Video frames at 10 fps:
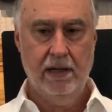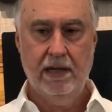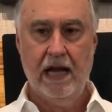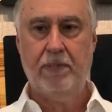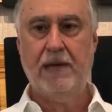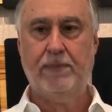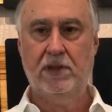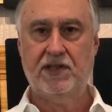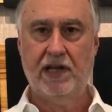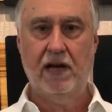Now people will
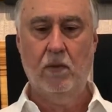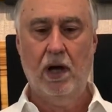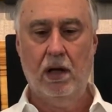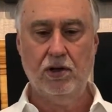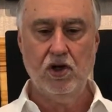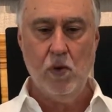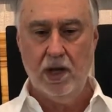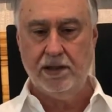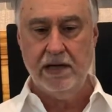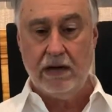say, well, you
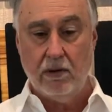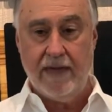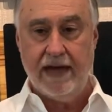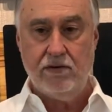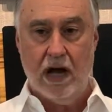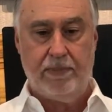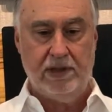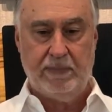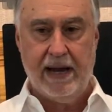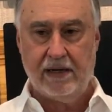want to narrow that droplet
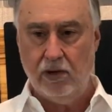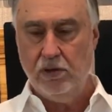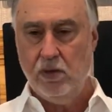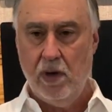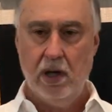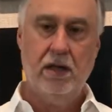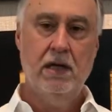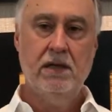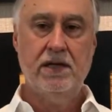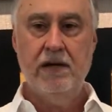spectrum, you want
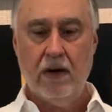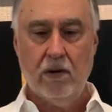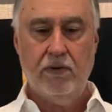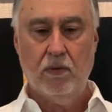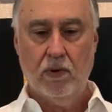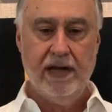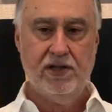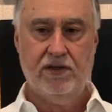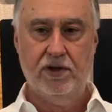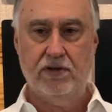to narrow the
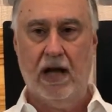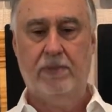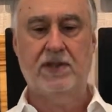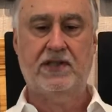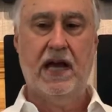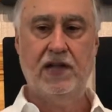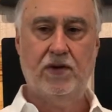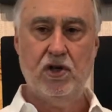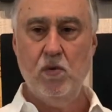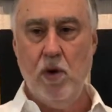range of the droplet size,
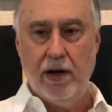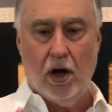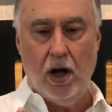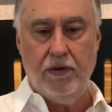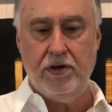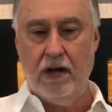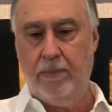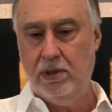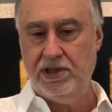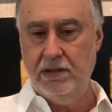or you want all the
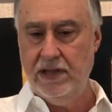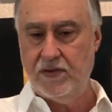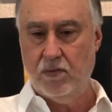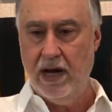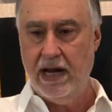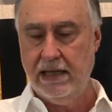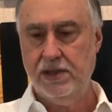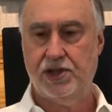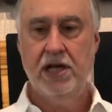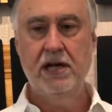droplets in this range.